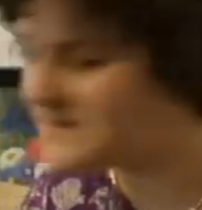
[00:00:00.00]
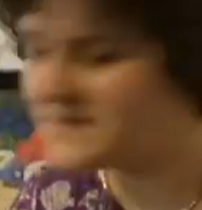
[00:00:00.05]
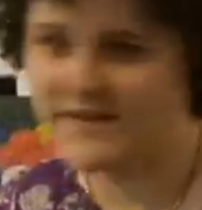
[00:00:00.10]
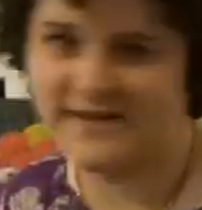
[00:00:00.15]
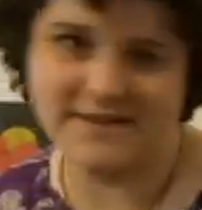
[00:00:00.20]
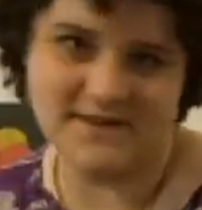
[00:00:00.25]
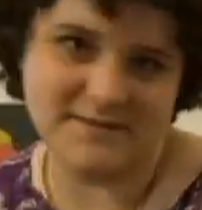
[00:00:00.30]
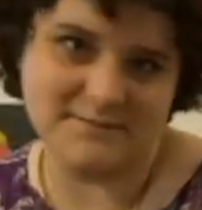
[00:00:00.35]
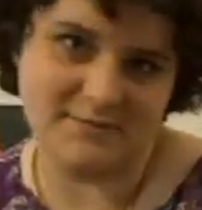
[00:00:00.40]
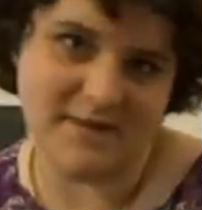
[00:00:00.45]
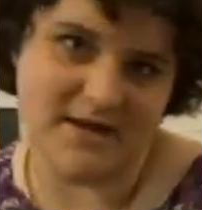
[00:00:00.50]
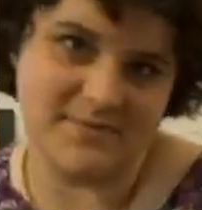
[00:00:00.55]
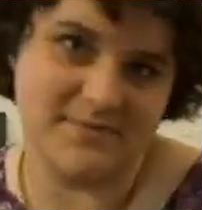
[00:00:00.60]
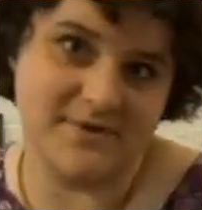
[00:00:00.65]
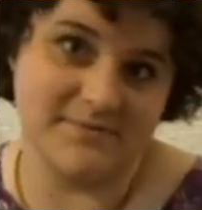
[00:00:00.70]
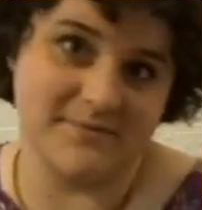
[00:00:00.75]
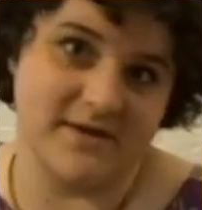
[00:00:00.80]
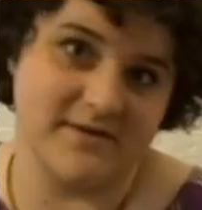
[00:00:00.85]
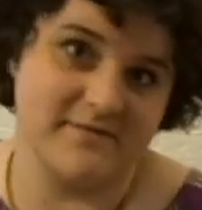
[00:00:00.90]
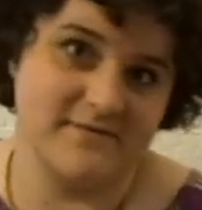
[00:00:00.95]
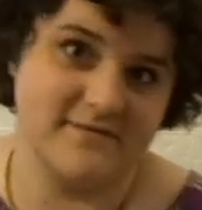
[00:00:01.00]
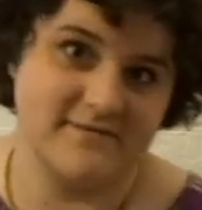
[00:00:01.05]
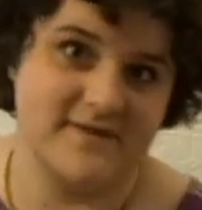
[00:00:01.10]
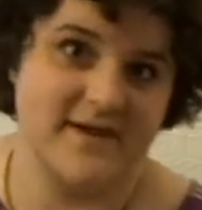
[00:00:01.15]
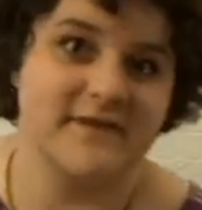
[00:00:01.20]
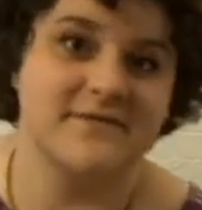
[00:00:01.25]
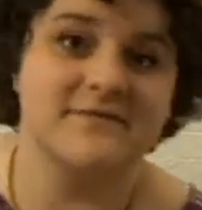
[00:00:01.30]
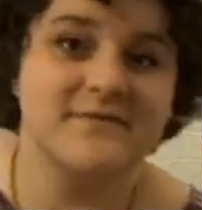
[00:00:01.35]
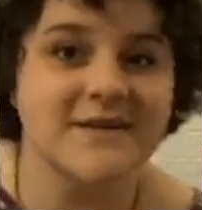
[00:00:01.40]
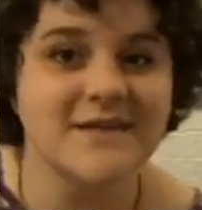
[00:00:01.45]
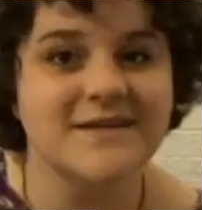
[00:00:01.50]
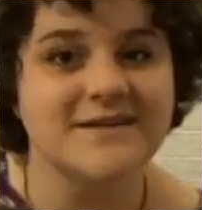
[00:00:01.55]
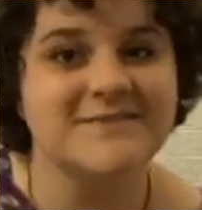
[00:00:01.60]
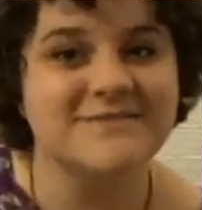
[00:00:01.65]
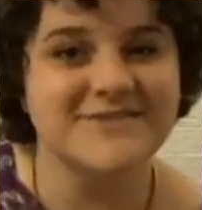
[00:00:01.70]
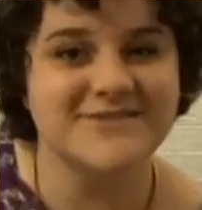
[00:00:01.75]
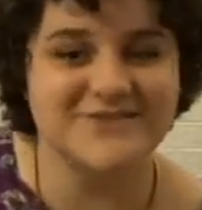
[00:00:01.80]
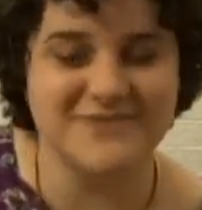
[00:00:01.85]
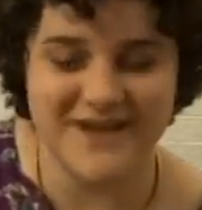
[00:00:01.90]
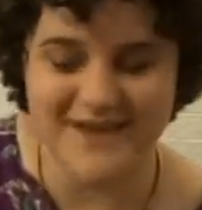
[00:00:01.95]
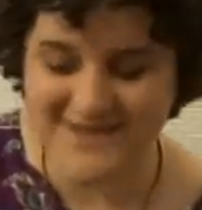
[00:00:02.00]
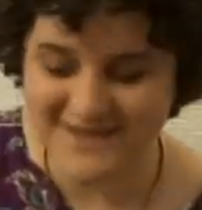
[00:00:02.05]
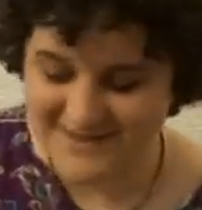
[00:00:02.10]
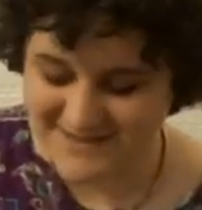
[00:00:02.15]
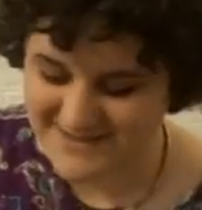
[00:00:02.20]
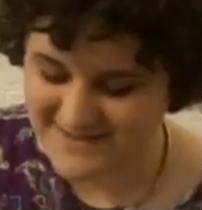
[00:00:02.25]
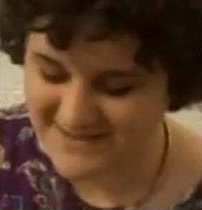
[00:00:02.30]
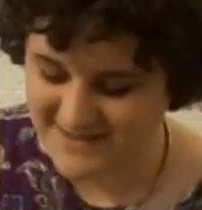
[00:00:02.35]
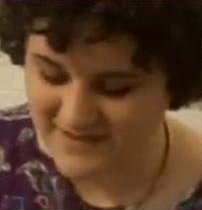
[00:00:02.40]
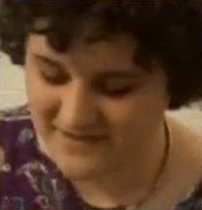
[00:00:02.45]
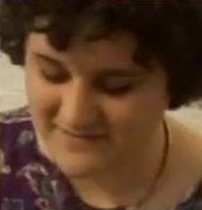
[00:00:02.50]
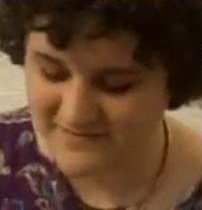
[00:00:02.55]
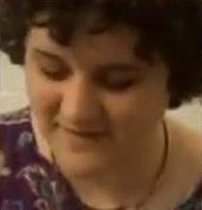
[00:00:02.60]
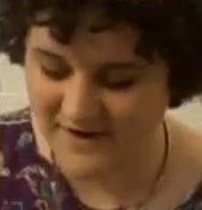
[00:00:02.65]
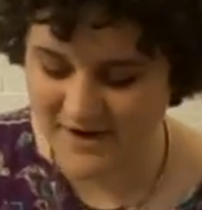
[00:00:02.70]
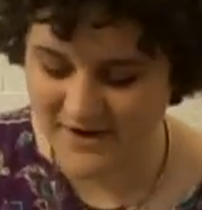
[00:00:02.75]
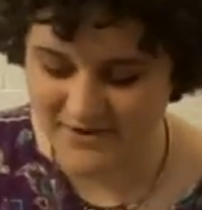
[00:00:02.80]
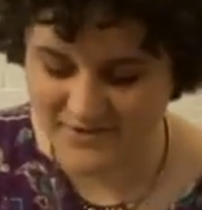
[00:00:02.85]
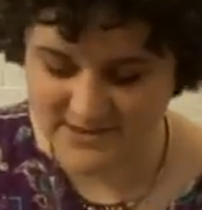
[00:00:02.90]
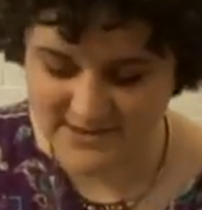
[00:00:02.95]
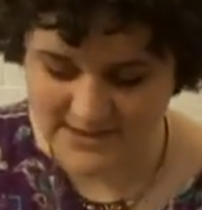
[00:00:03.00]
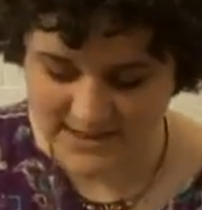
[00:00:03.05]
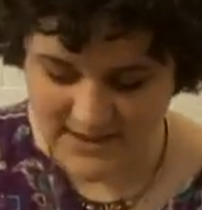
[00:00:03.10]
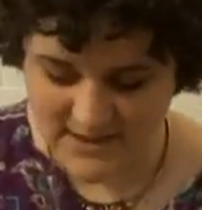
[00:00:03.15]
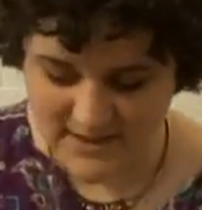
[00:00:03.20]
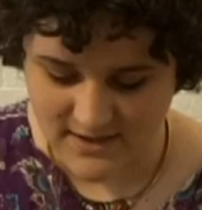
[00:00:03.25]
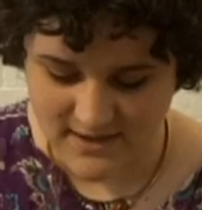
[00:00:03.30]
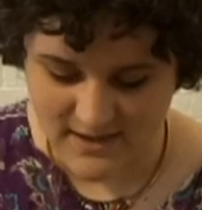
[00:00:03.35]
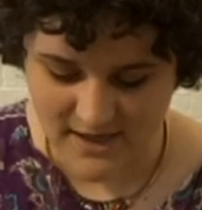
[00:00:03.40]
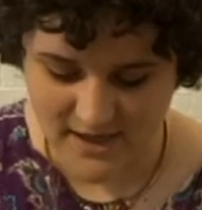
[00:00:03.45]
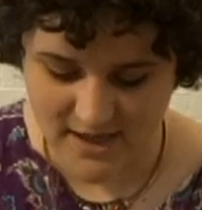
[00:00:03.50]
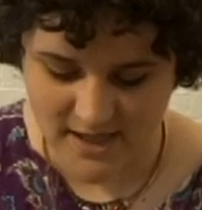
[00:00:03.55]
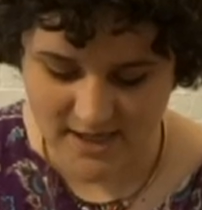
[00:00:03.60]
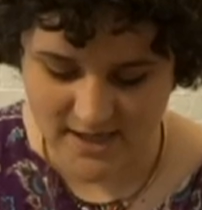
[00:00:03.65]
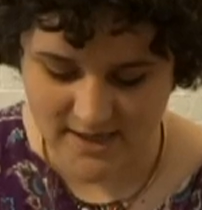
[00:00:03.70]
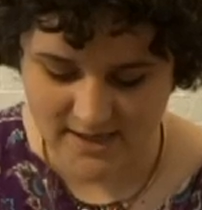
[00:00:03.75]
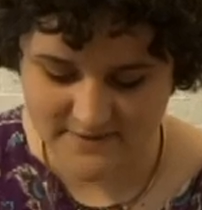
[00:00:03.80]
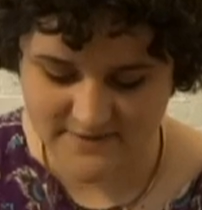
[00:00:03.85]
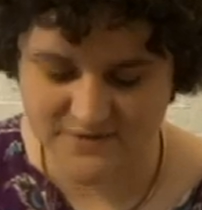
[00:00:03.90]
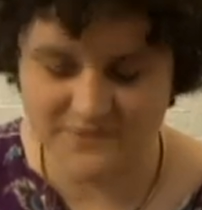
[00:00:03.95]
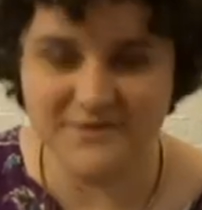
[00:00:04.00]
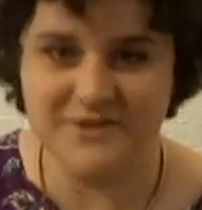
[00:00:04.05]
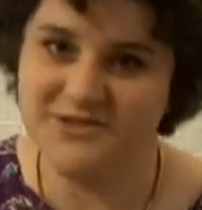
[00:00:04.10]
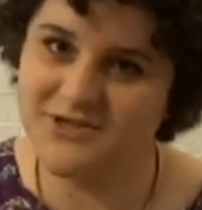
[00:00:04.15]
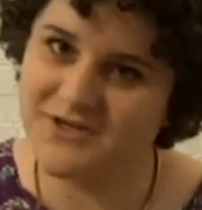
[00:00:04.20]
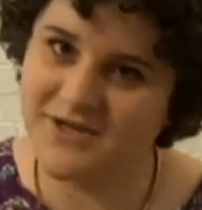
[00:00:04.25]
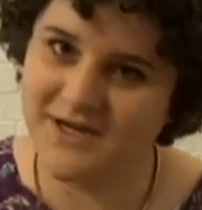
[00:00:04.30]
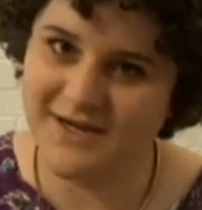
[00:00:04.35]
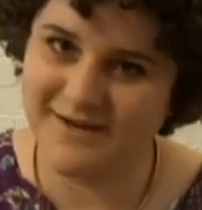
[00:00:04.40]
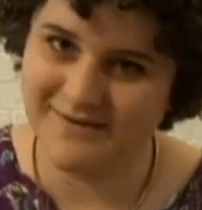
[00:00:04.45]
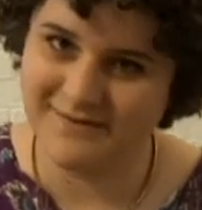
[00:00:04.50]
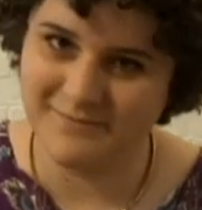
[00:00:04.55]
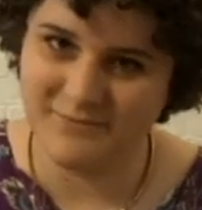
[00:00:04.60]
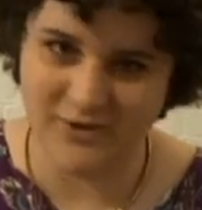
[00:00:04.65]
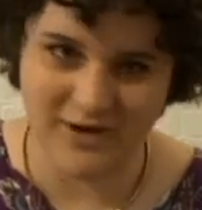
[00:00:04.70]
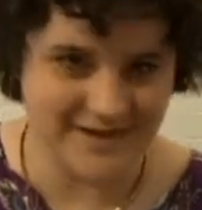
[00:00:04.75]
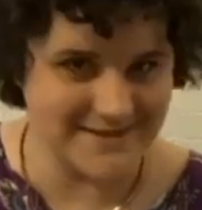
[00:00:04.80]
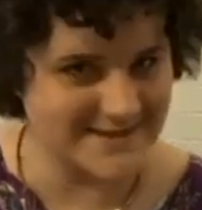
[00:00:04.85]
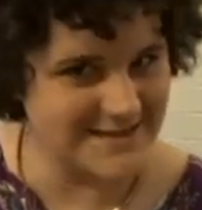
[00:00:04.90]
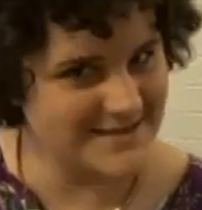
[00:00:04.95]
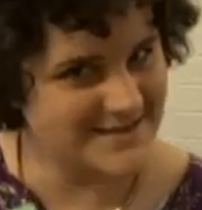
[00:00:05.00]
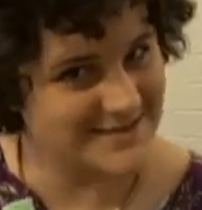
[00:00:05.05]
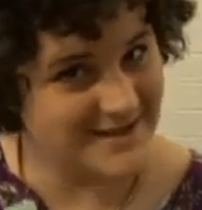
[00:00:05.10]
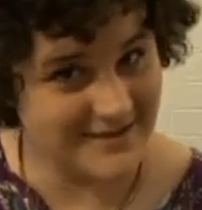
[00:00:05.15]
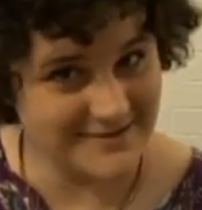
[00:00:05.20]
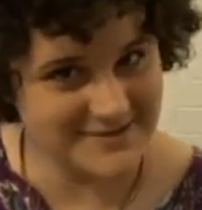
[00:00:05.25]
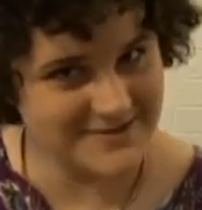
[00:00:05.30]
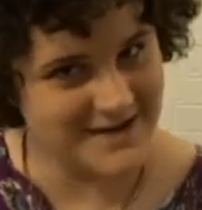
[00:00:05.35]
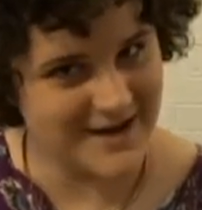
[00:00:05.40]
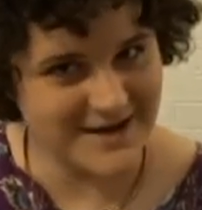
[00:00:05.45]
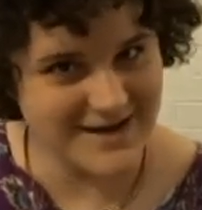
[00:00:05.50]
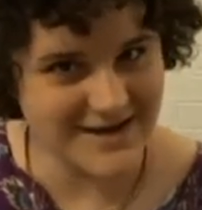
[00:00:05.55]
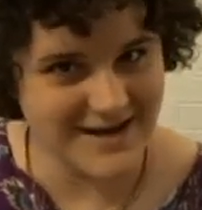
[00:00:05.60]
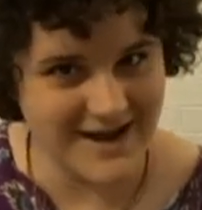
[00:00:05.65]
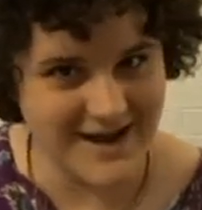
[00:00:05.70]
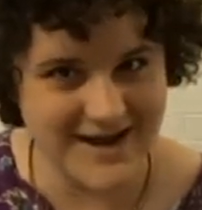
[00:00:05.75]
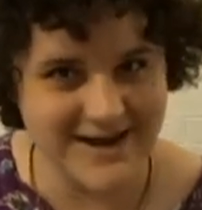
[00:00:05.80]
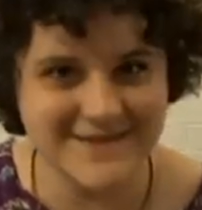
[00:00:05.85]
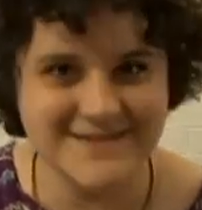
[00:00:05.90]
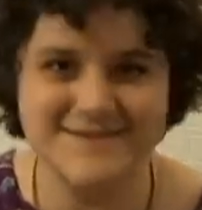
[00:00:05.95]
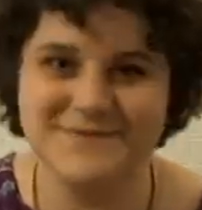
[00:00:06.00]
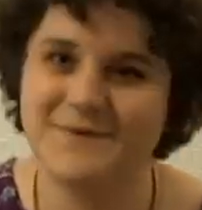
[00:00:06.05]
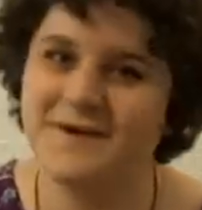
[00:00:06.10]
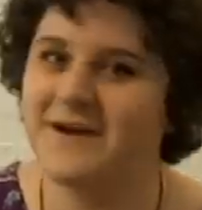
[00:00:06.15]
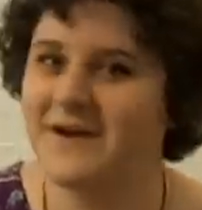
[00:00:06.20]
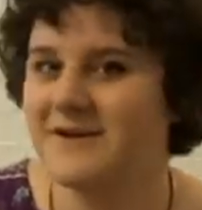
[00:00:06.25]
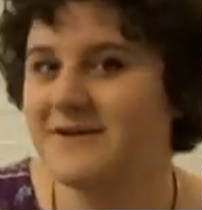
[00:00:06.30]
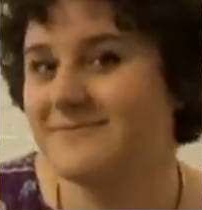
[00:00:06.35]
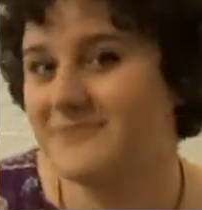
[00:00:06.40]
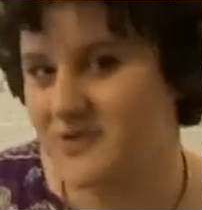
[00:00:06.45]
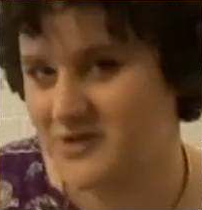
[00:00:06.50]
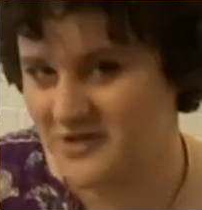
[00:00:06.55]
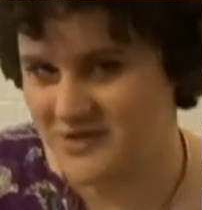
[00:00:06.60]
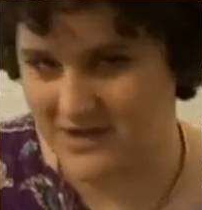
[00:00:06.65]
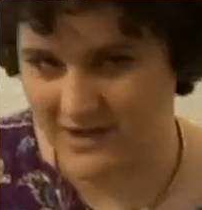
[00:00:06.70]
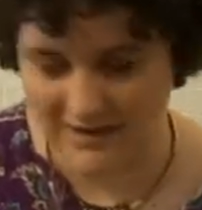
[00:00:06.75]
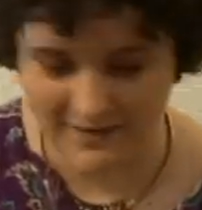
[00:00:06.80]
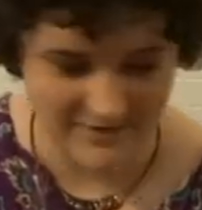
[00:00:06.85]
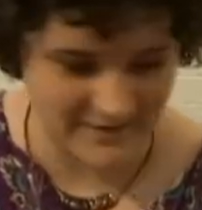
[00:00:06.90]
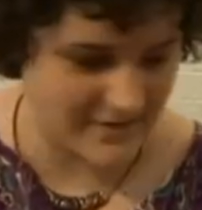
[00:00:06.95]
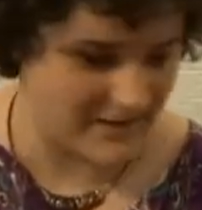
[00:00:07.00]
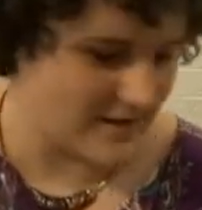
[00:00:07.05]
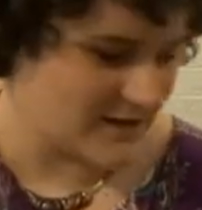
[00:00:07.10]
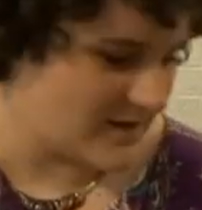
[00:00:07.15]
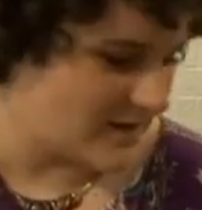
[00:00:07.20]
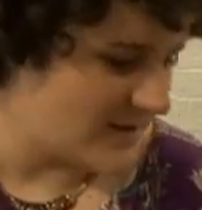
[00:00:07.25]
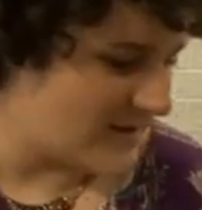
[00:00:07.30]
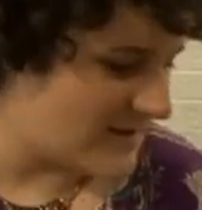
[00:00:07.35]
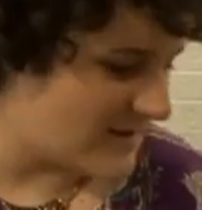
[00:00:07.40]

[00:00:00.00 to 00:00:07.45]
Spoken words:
one I think might be my favorite dress that I found. It was originally priced at $1.99, so I got it for $1.